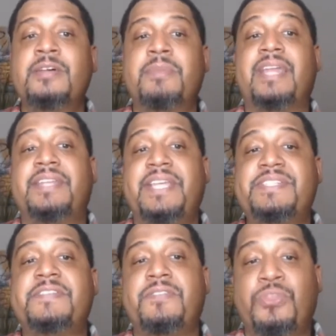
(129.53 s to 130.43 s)
But at
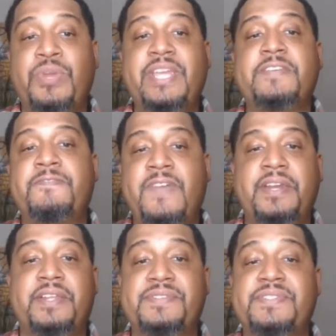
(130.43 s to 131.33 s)
least three
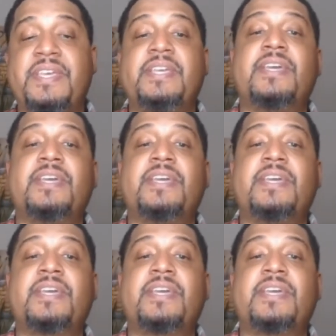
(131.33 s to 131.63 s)
defendants